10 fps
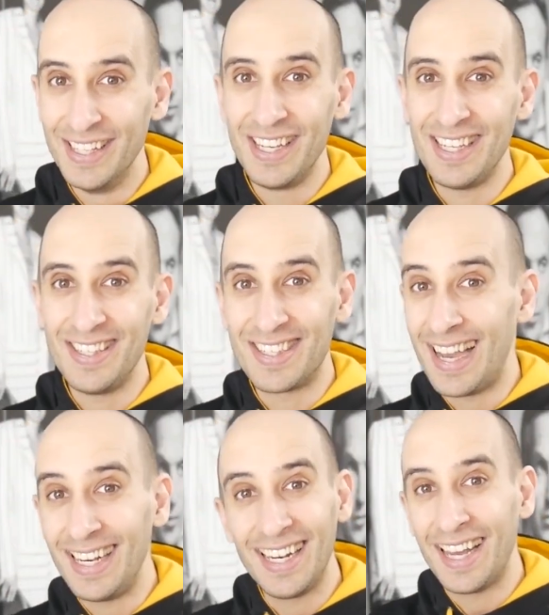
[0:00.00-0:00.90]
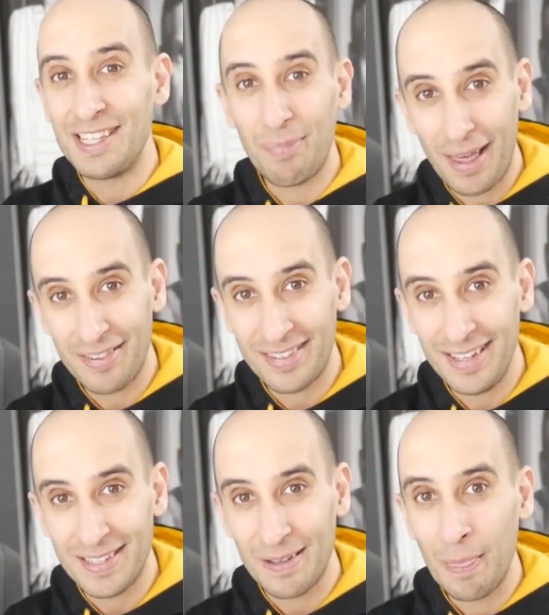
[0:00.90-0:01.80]
She hasn't sat in an ice bath
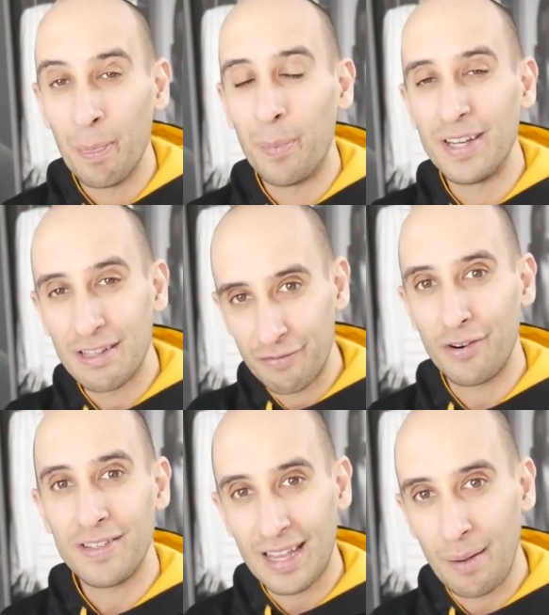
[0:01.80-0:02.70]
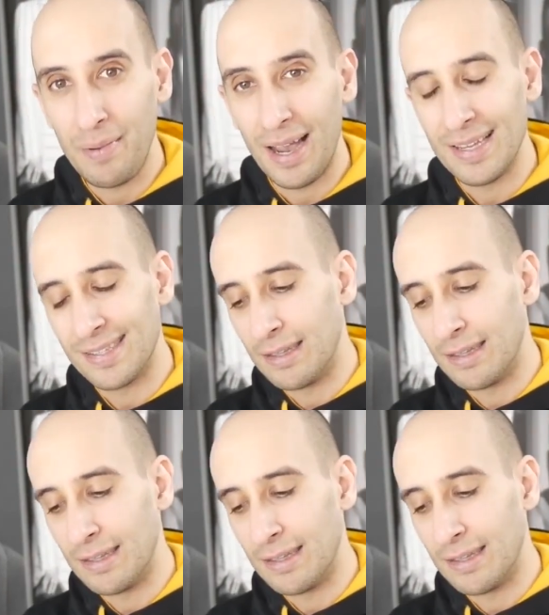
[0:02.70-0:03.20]
since, but it's the first time yes.